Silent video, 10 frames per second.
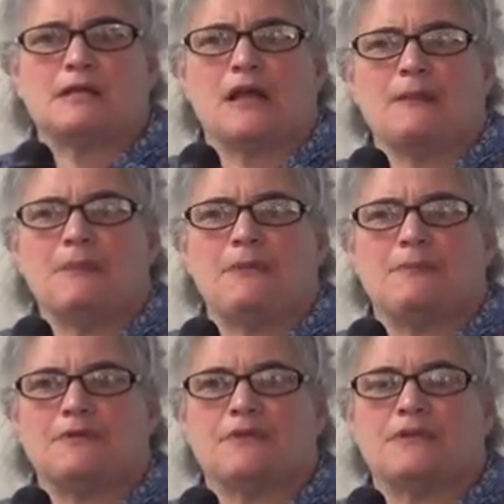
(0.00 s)
a lot of
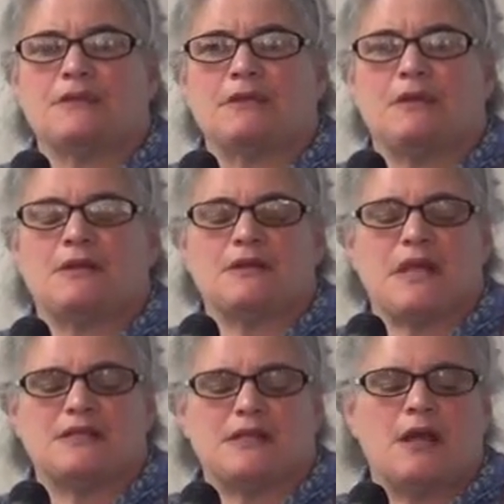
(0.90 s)
people sit there and
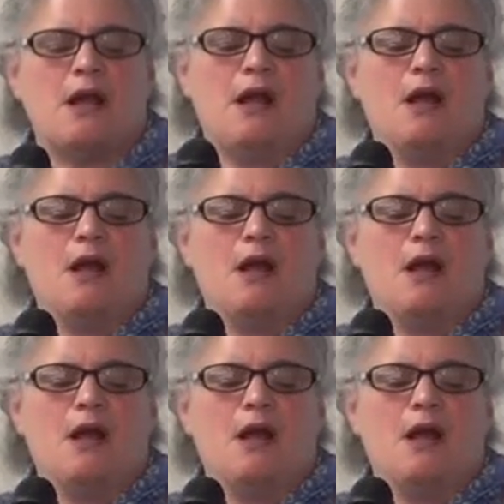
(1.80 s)
they say,